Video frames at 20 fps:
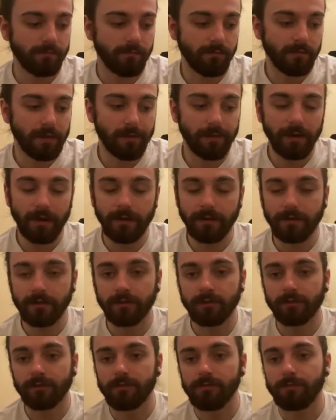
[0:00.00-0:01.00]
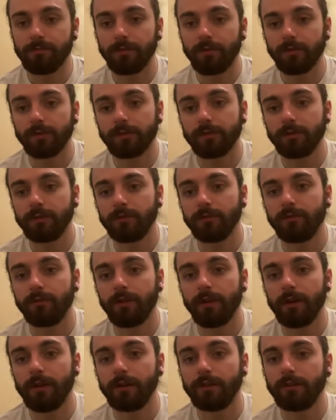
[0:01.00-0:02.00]
maybe ideas from books that you've
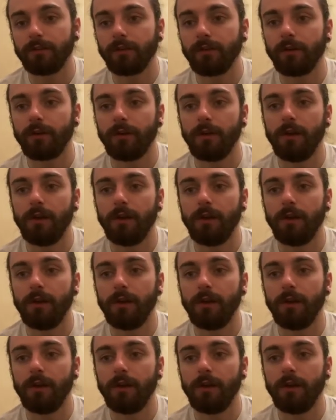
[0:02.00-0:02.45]
read or